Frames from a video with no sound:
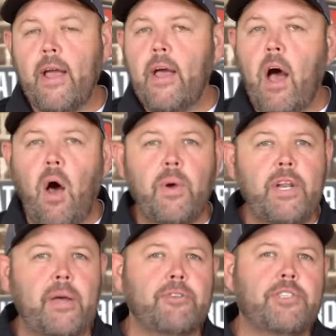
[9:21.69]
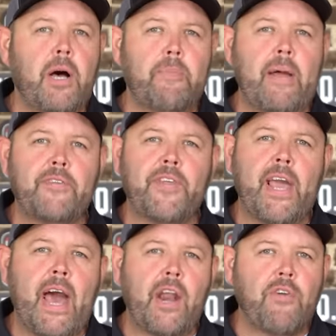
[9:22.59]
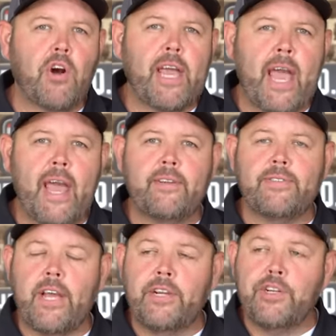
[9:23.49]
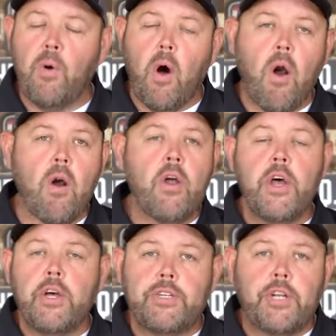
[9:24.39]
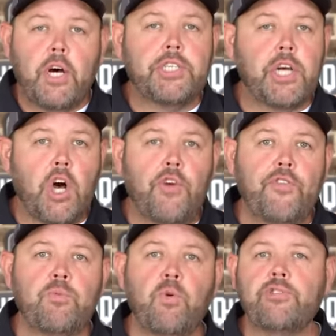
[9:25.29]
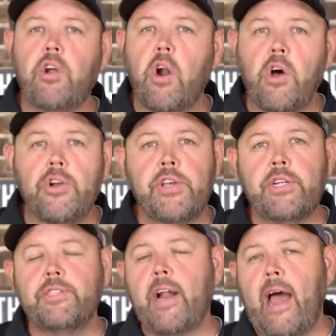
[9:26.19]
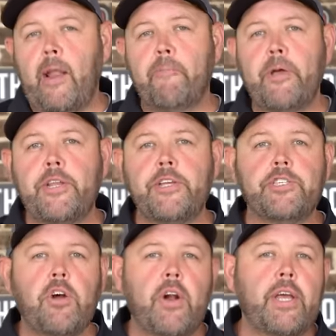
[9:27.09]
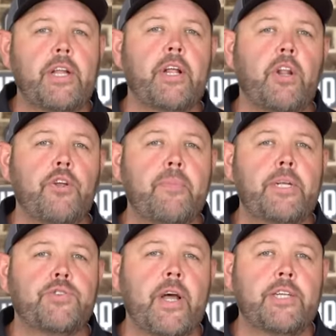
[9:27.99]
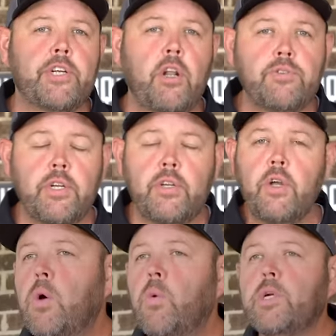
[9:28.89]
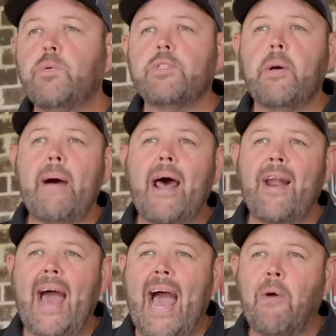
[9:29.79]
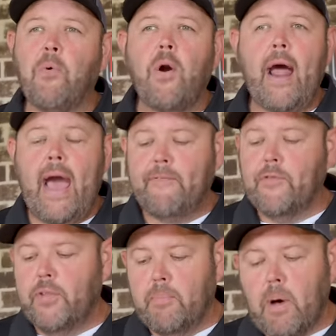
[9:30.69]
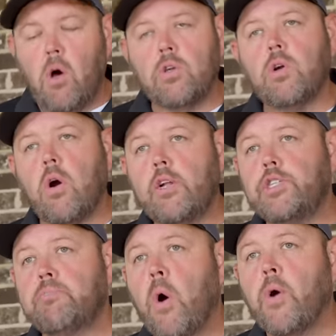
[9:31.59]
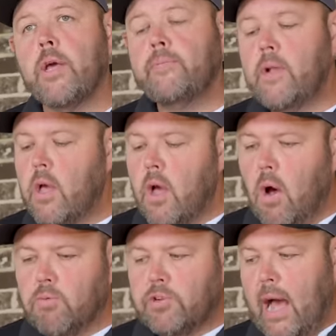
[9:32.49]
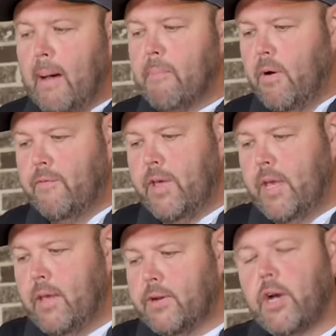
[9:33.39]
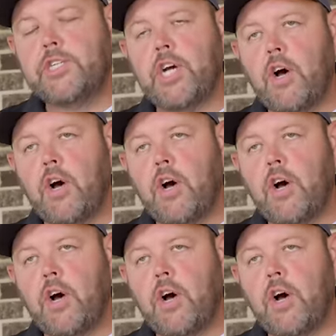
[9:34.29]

All we did was dump everything out of our cans into our Dutch oven once our onions and jalapenos started getting a little bit translucent, which was about an hour after the ball started smoking on top of the Dutch